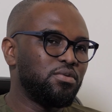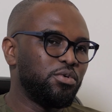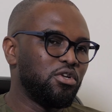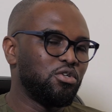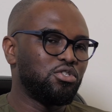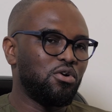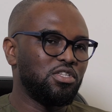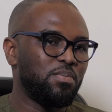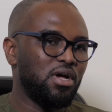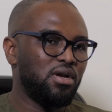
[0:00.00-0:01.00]
We look
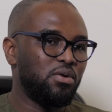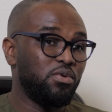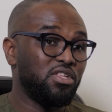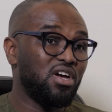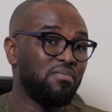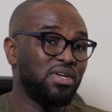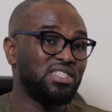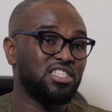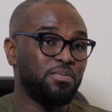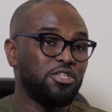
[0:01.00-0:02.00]
towards partnering with
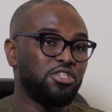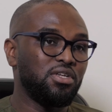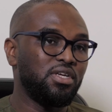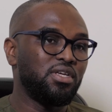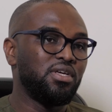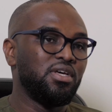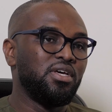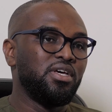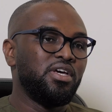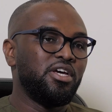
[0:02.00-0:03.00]
government especially
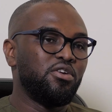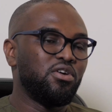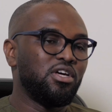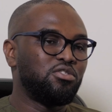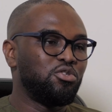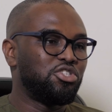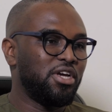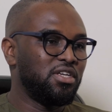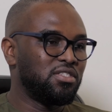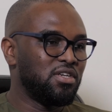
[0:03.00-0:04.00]
in order to
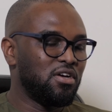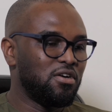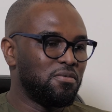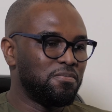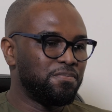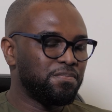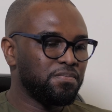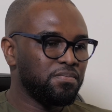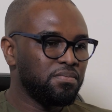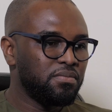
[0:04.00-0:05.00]
change um,
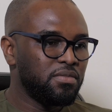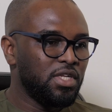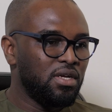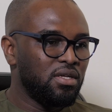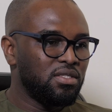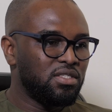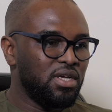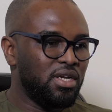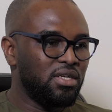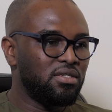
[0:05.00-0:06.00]

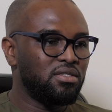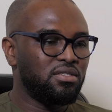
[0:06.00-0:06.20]
certain